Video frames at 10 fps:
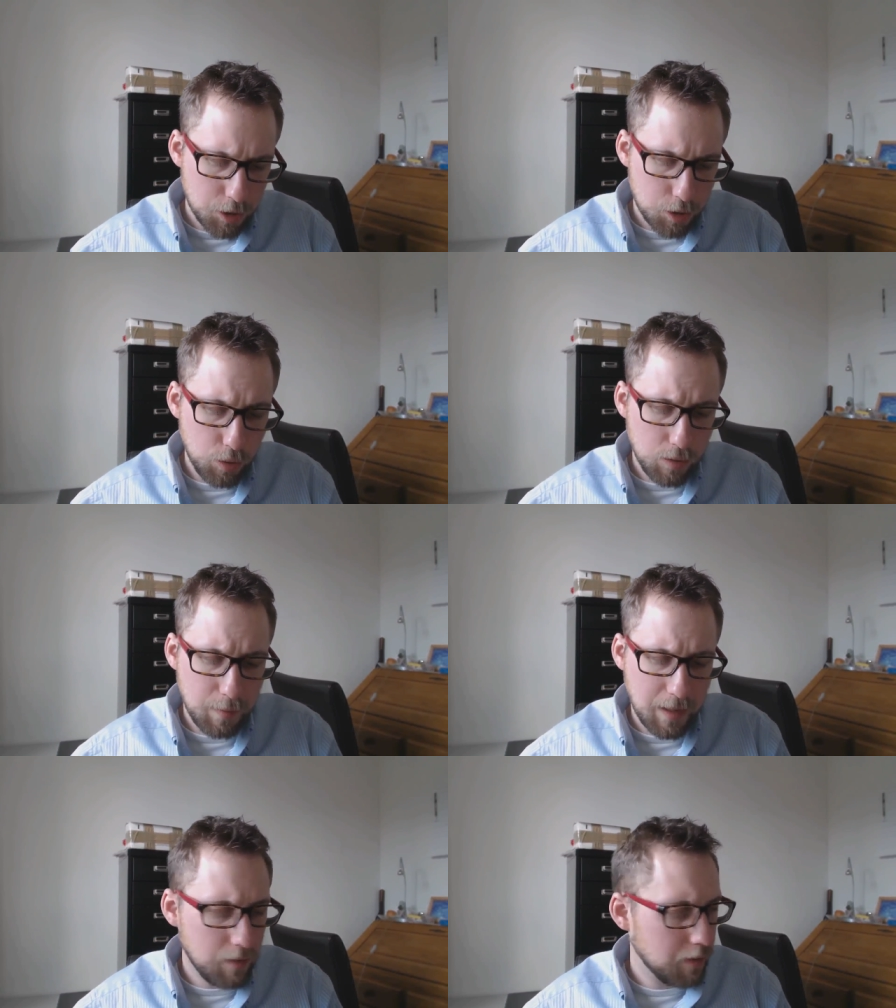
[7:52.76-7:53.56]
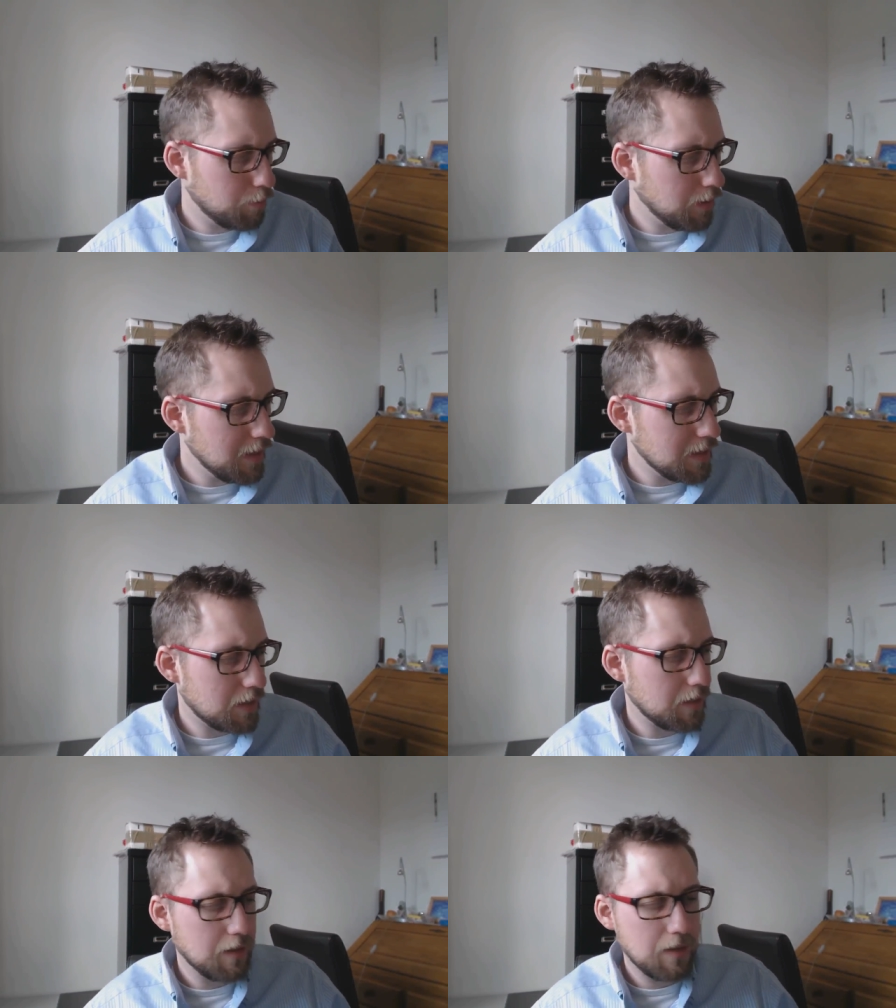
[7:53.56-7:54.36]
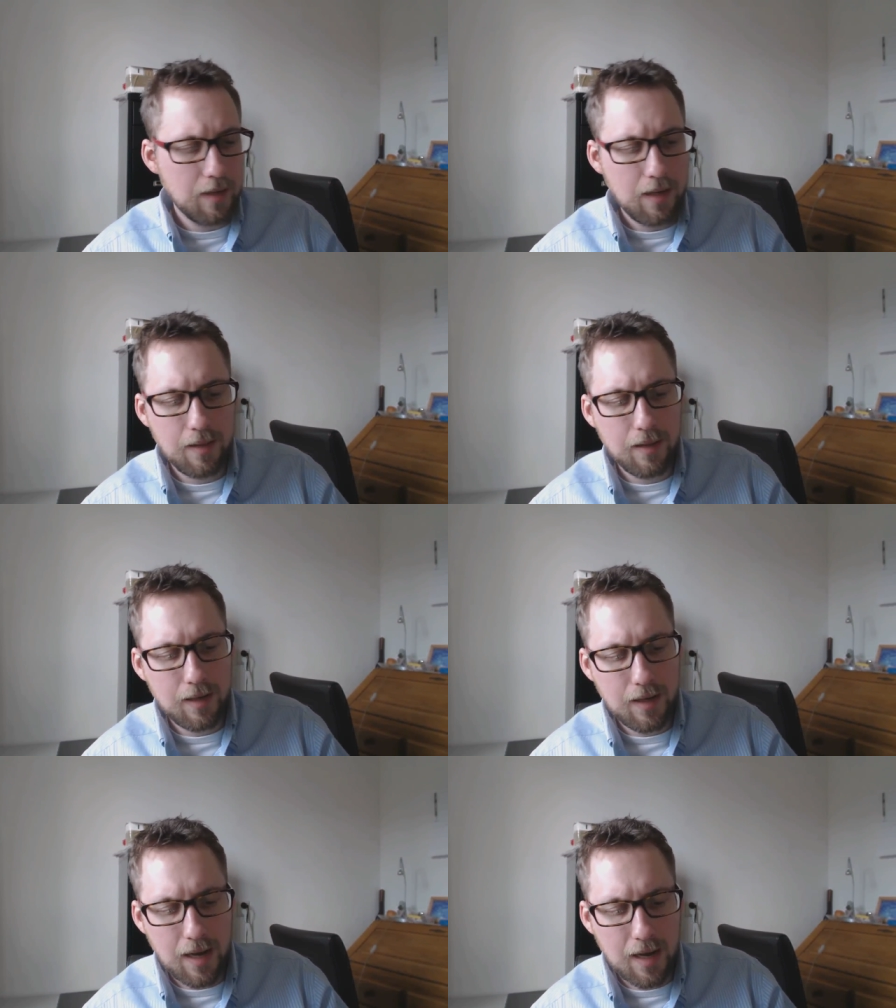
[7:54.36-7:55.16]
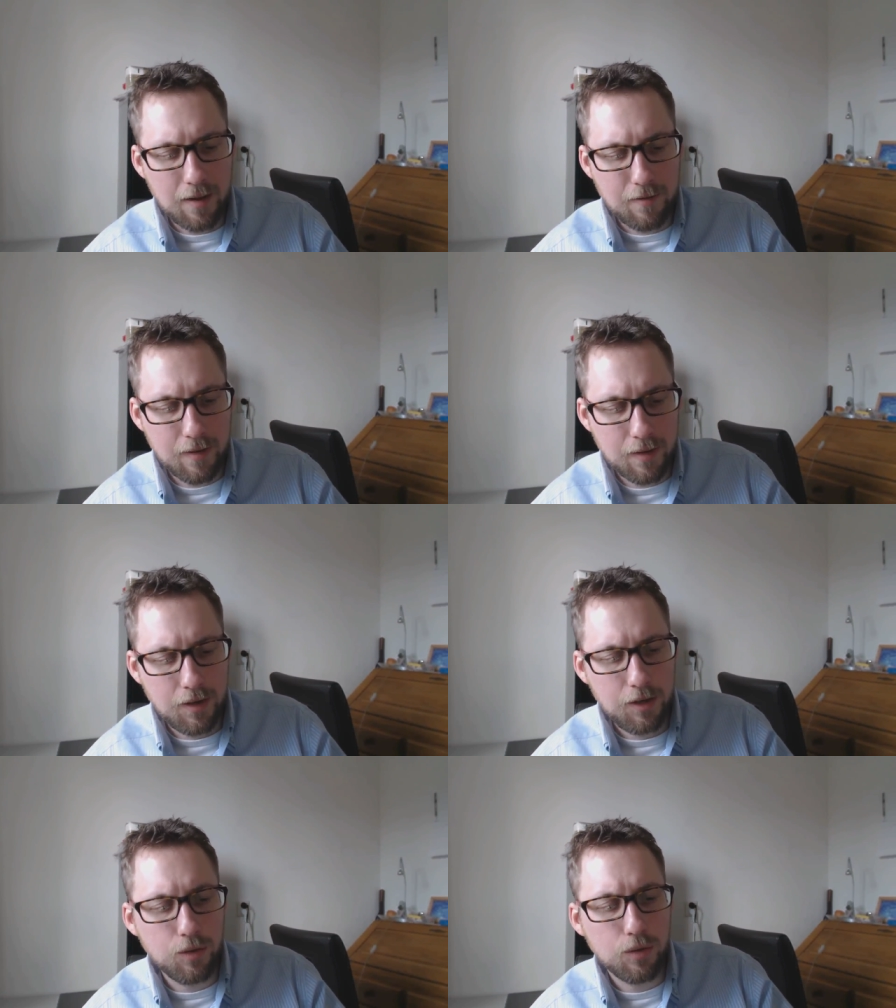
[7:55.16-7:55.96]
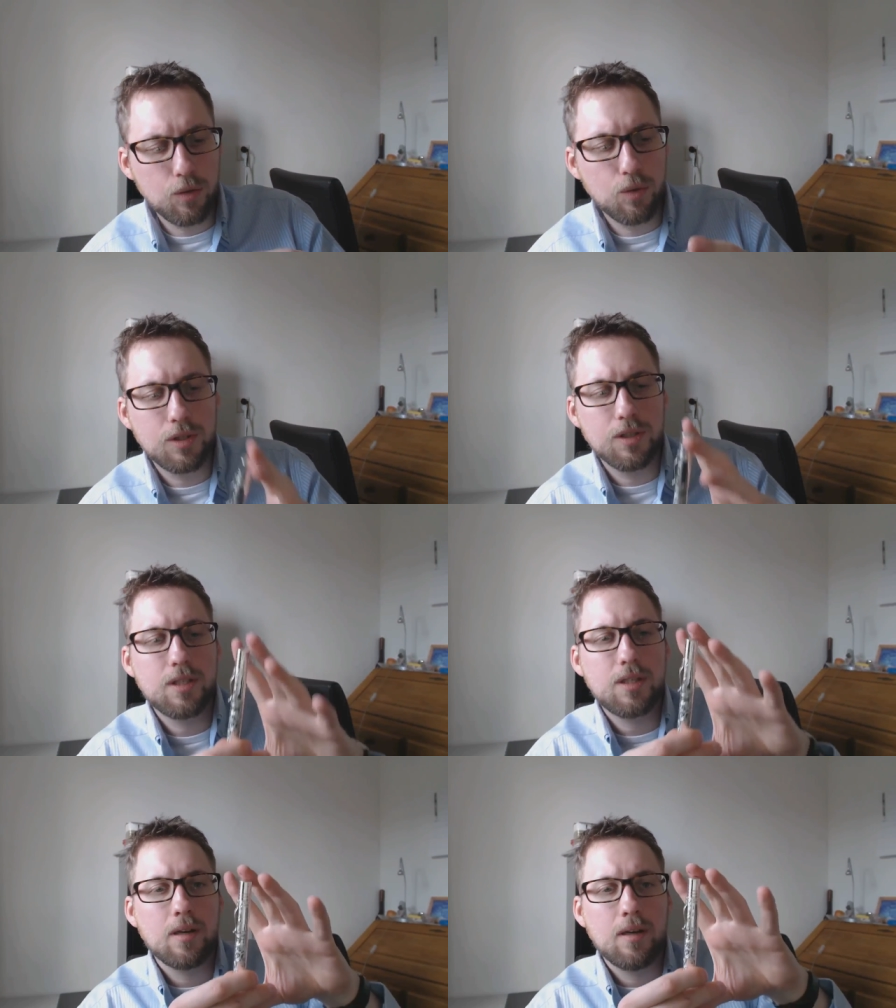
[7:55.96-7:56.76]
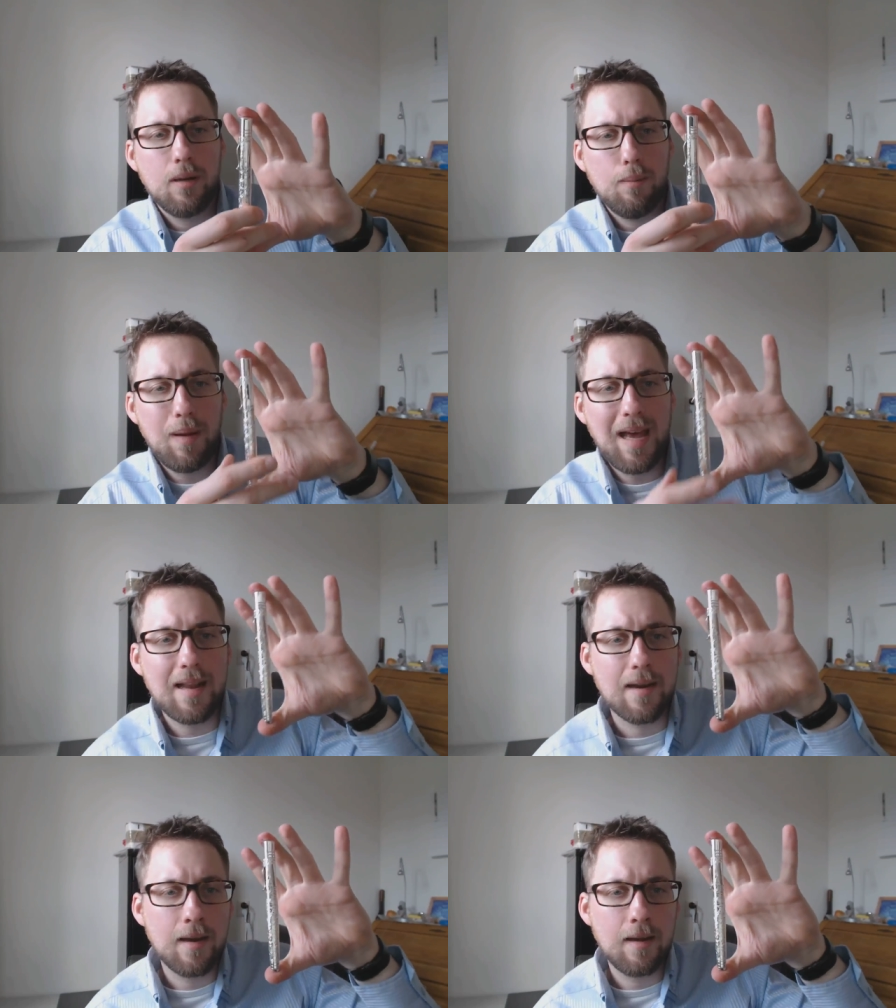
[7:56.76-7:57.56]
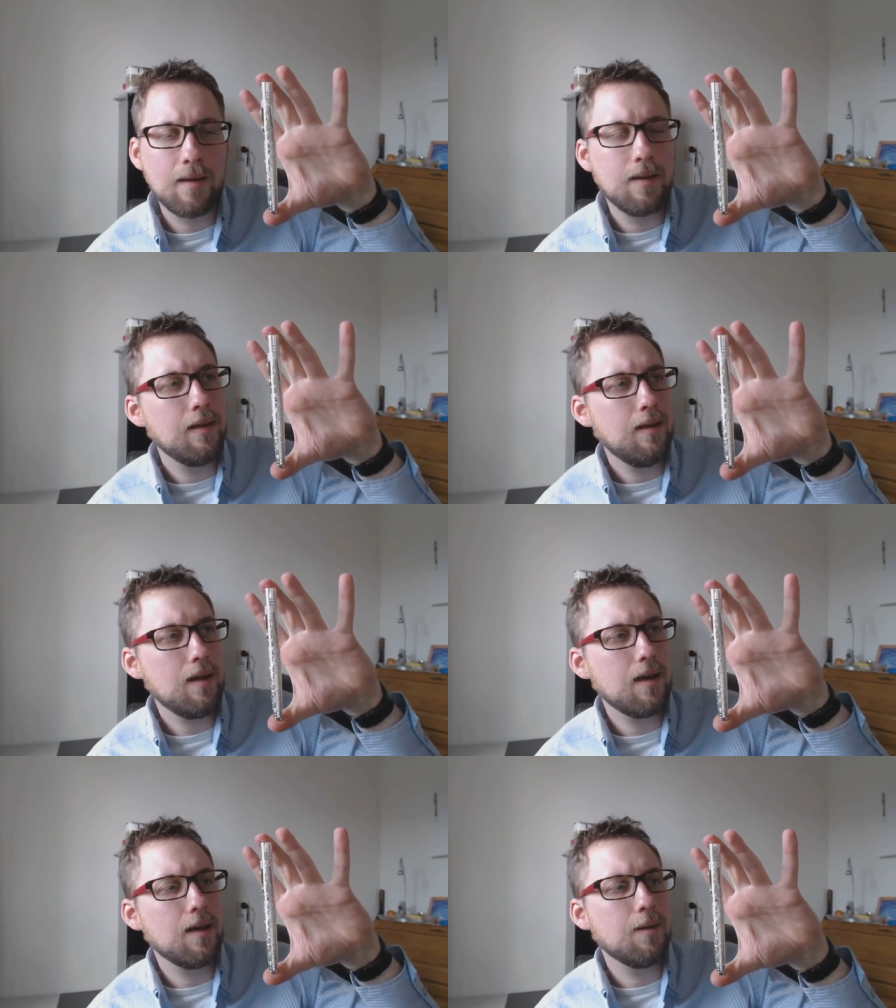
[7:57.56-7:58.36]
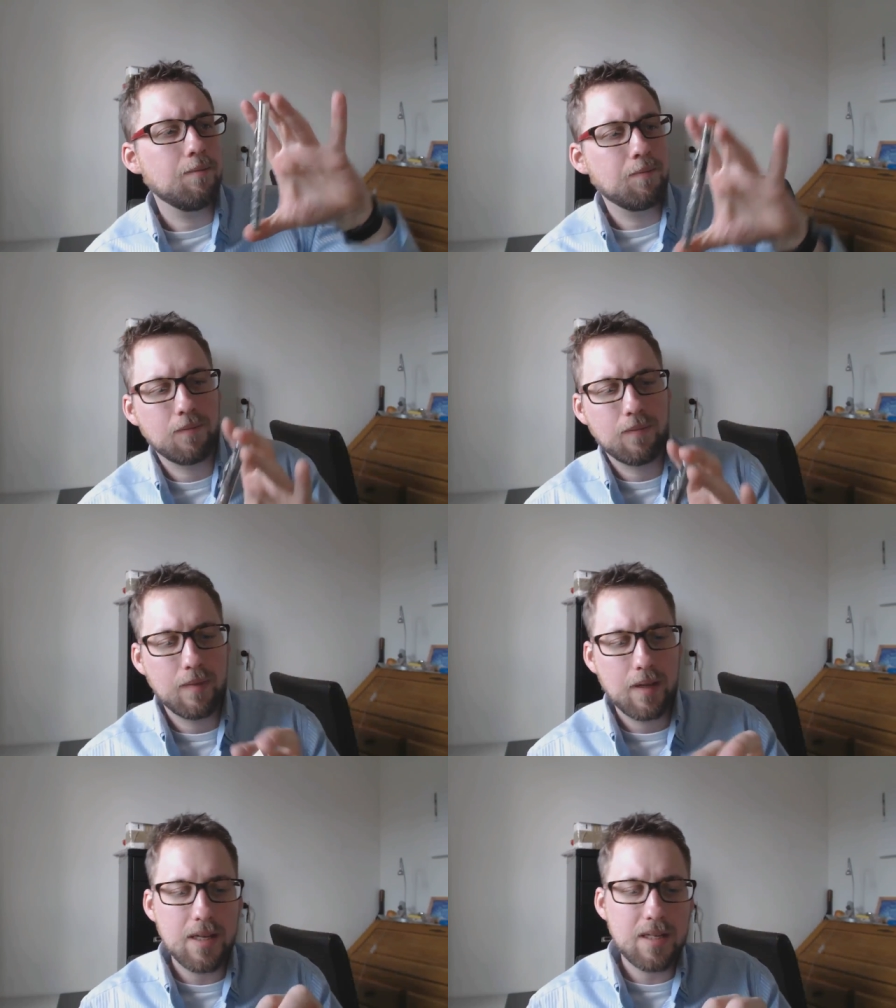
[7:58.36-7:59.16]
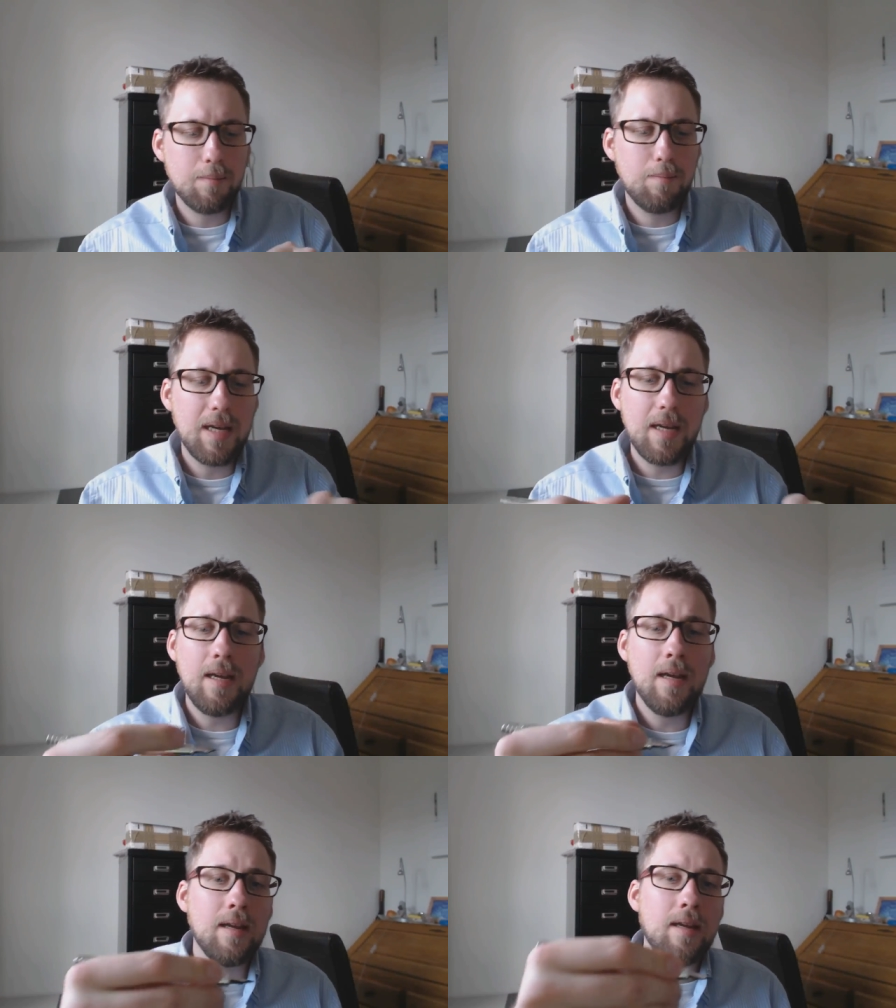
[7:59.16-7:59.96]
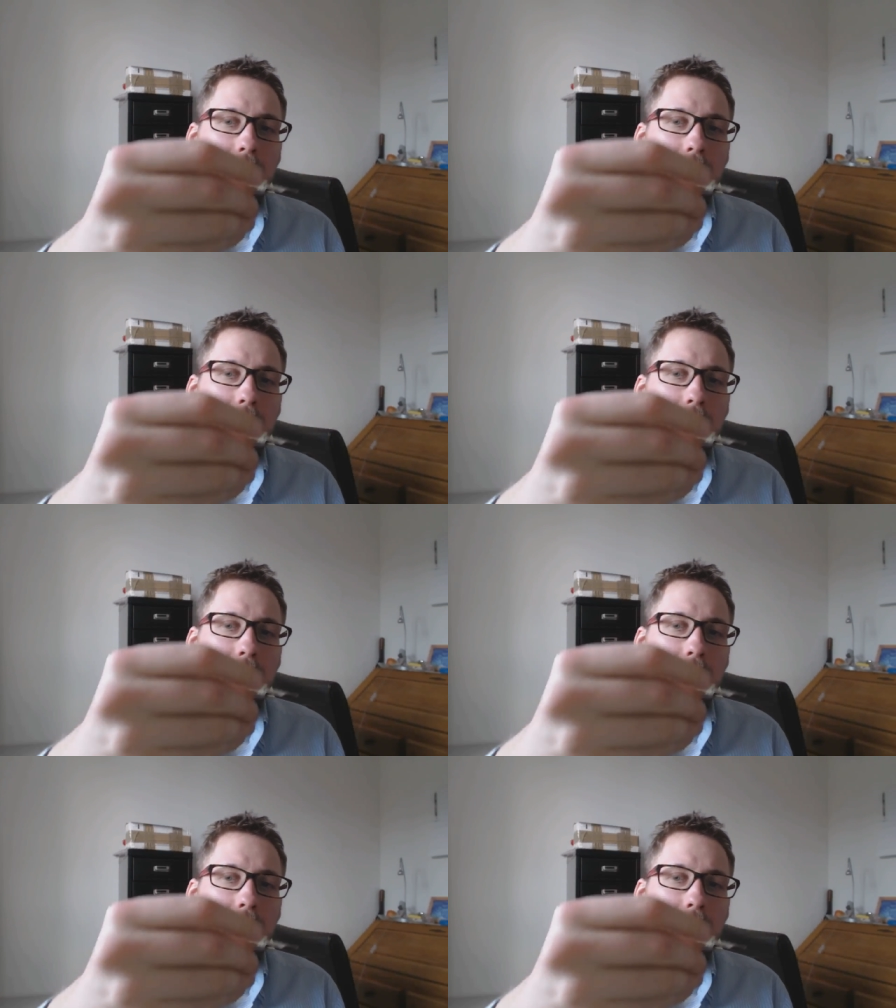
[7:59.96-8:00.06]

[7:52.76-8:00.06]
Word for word: screw the barrel in place, and then you have your gorgeous pen. Um, is it big?